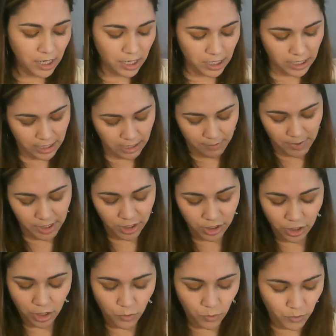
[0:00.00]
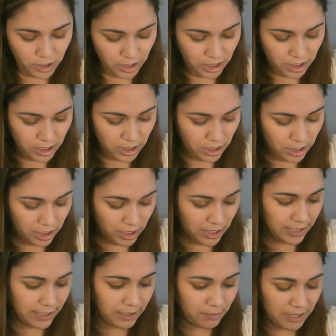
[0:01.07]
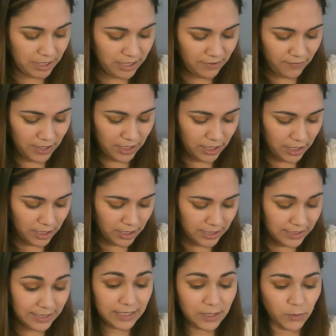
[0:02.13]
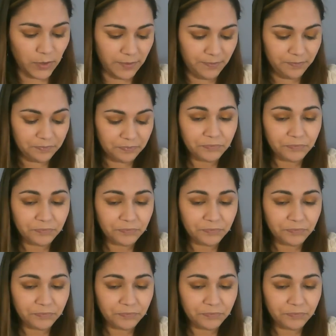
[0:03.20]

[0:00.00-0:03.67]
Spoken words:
and I'm going to start with, I believe it is this one.